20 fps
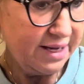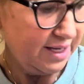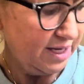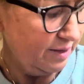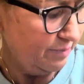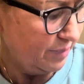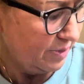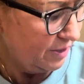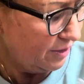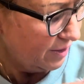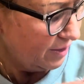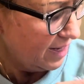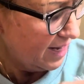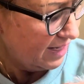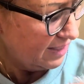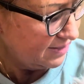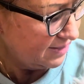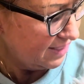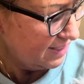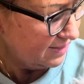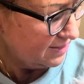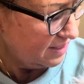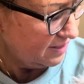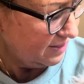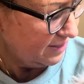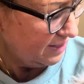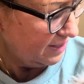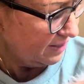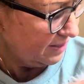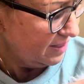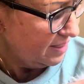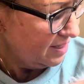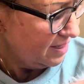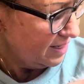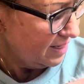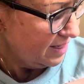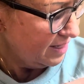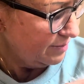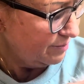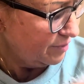keeping your cat's eyes clean
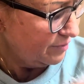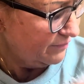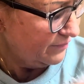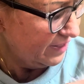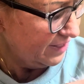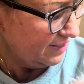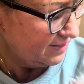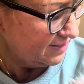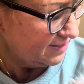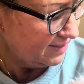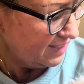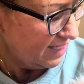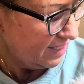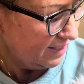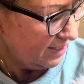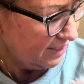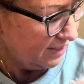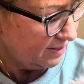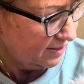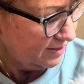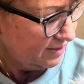and preventing staining.